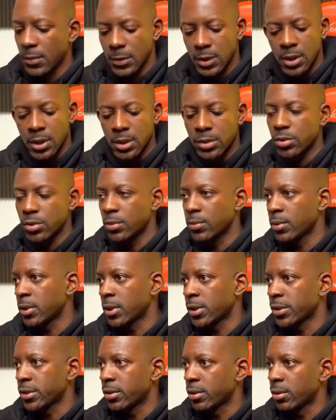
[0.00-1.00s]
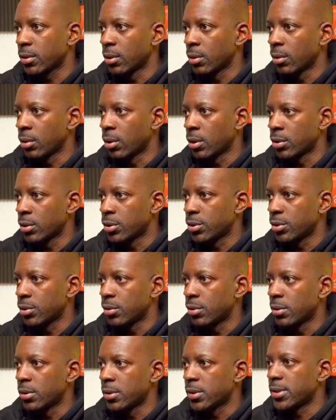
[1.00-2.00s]
So let's go
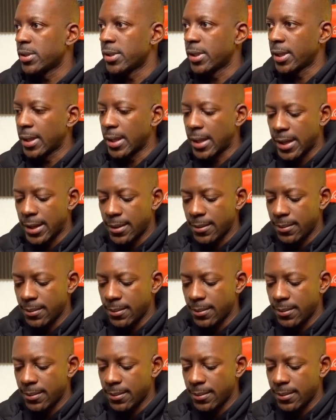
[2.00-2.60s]
to CLI